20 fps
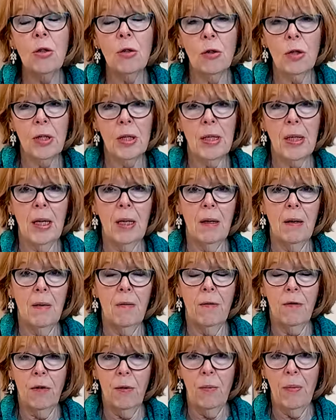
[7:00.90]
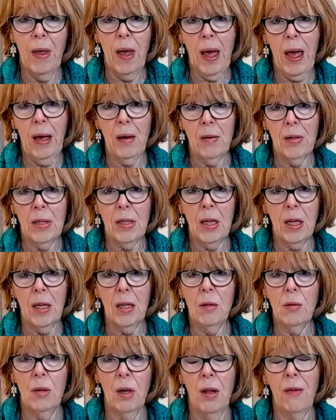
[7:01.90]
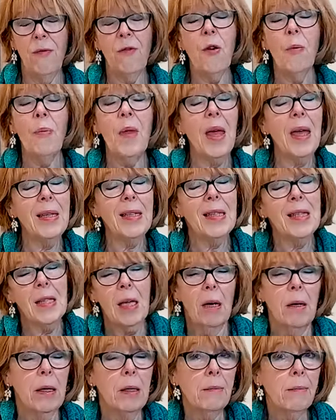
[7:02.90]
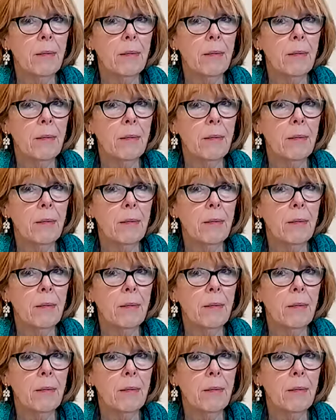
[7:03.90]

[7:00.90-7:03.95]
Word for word: your skin from the outside from the inside